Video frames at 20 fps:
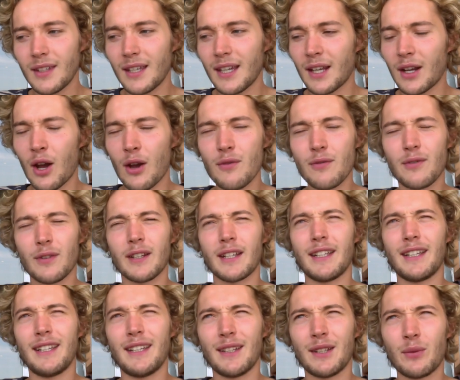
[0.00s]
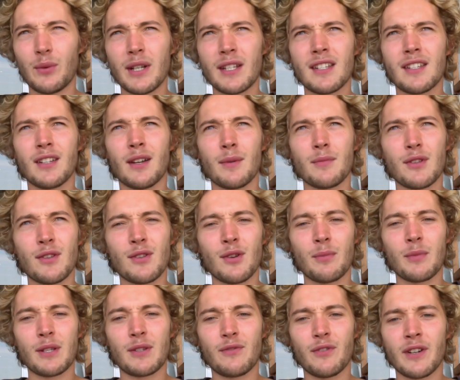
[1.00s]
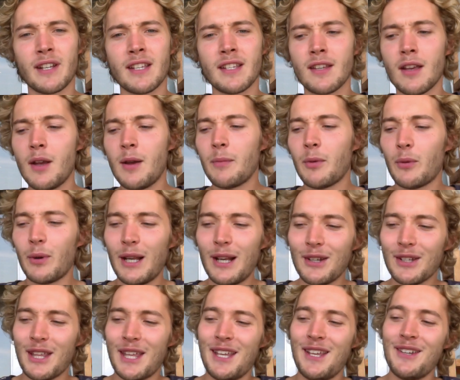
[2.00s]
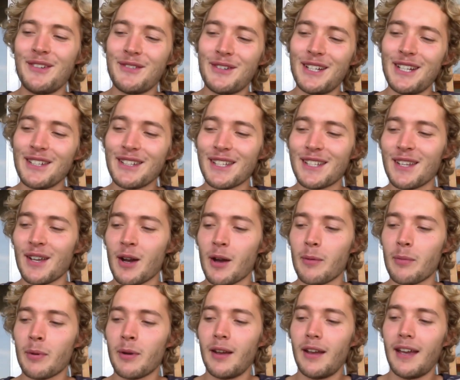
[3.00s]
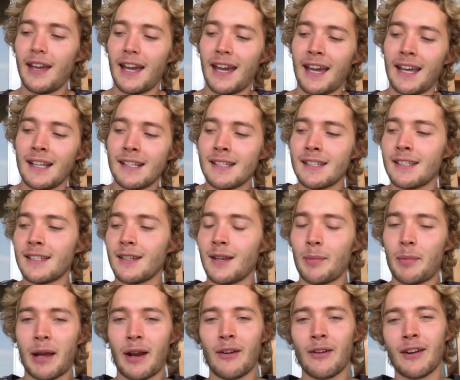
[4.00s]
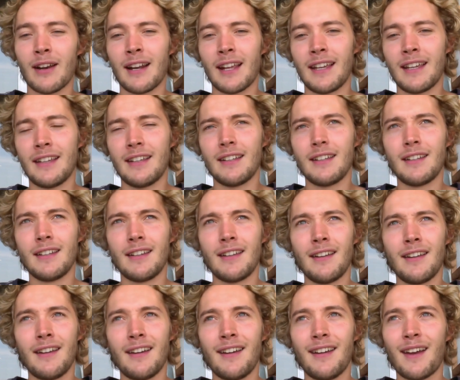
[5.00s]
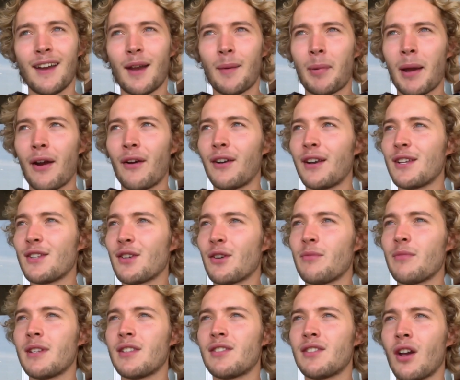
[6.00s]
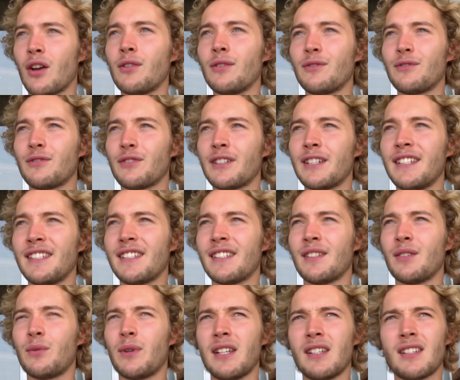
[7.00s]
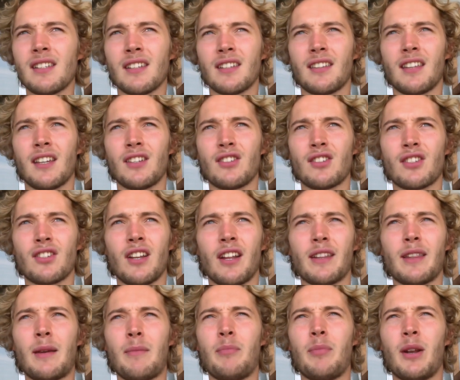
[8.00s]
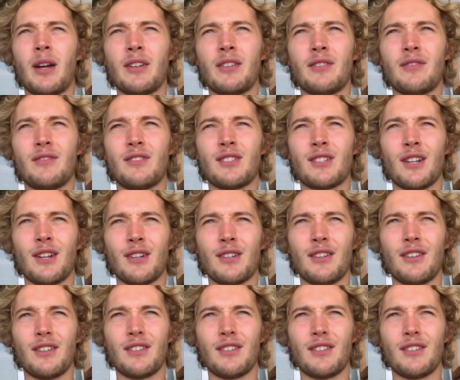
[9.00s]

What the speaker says: And hopefully in the winter times the zombies freeze. But we looked this up, and apparently zombies don't freeze in the winter. They're just their blood slows.